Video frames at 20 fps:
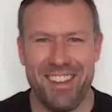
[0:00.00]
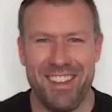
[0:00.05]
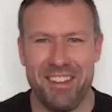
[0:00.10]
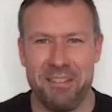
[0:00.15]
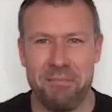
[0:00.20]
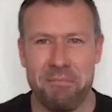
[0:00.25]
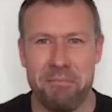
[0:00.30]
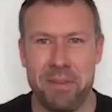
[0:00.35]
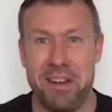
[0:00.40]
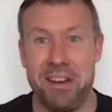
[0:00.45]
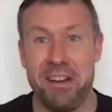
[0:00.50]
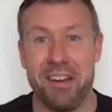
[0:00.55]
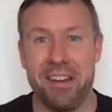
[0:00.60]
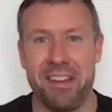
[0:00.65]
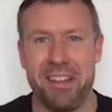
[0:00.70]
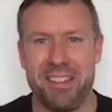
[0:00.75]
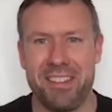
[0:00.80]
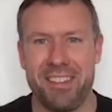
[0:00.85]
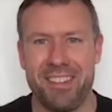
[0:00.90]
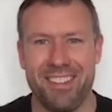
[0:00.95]
Be
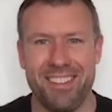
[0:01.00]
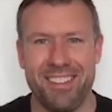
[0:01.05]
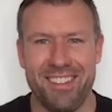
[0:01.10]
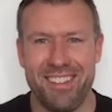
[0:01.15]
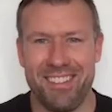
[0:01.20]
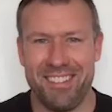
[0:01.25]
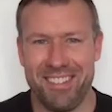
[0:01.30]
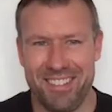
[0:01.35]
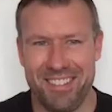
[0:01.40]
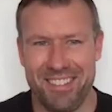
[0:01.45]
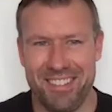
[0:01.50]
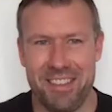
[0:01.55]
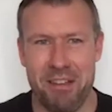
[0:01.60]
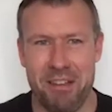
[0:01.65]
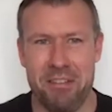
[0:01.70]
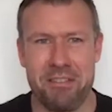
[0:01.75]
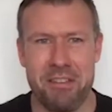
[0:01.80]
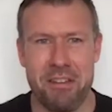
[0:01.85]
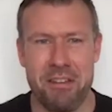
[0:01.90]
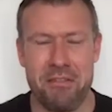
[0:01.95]
nice.
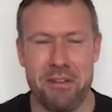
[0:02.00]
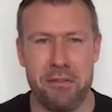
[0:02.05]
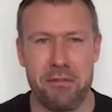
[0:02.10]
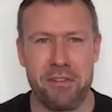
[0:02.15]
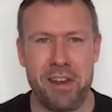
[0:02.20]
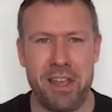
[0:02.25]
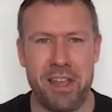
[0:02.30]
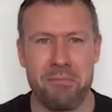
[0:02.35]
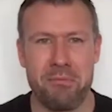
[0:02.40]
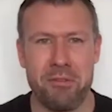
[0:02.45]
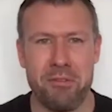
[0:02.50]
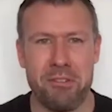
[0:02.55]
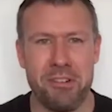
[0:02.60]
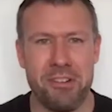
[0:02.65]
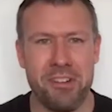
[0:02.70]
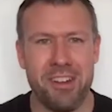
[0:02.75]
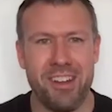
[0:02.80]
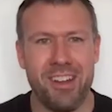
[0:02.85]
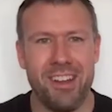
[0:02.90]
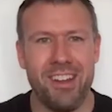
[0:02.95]
Don't have a flame war.
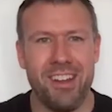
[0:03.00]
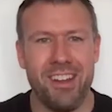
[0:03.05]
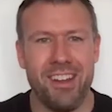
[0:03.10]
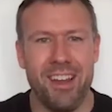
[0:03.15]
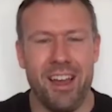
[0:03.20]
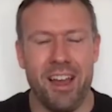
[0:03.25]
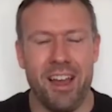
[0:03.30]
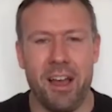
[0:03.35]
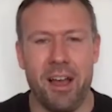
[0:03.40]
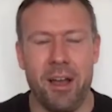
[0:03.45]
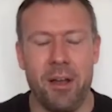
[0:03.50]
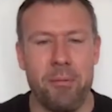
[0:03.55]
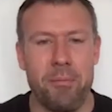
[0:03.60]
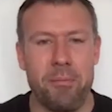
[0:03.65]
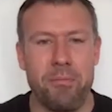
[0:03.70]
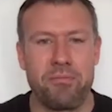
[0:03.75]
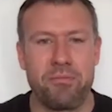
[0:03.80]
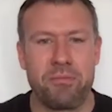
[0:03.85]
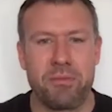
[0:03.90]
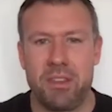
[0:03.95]

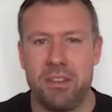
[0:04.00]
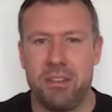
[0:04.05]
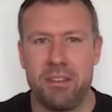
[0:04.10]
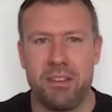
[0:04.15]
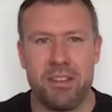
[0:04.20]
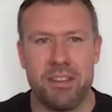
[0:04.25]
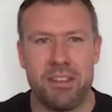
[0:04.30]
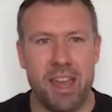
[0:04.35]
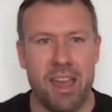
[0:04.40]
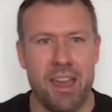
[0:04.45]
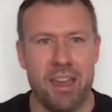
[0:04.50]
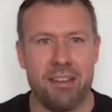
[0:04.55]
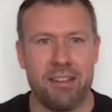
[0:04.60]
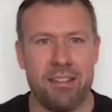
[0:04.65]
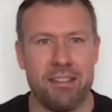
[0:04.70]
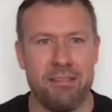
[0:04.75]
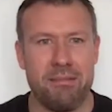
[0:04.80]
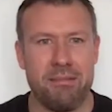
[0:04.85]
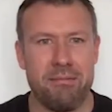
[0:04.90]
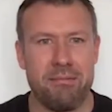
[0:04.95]

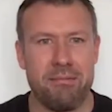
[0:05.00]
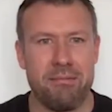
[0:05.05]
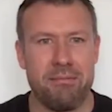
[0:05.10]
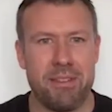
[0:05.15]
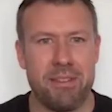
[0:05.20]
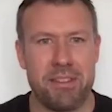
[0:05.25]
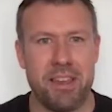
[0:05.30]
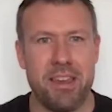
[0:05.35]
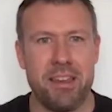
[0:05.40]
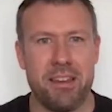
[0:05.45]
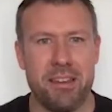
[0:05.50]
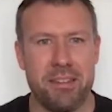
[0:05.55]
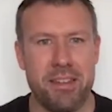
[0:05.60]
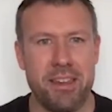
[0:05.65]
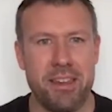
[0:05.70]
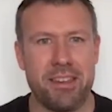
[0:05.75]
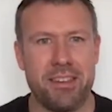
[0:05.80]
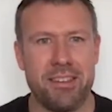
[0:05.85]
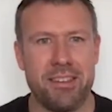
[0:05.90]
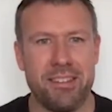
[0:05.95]
That's it, I think.